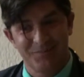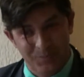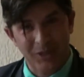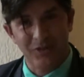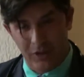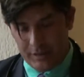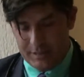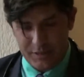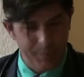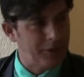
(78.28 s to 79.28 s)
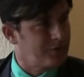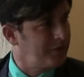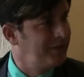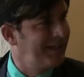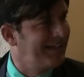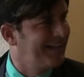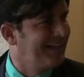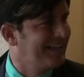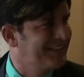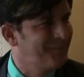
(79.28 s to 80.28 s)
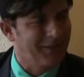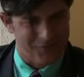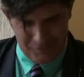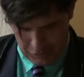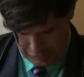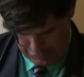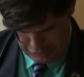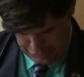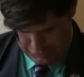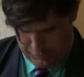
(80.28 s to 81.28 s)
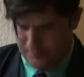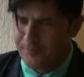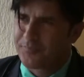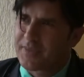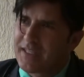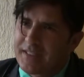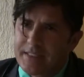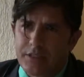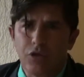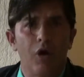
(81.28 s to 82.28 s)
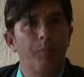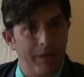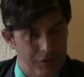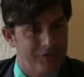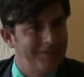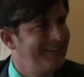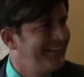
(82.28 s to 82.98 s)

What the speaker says: Pectoral, look, this is pectoral. This is a pectoral. This is called pectoral.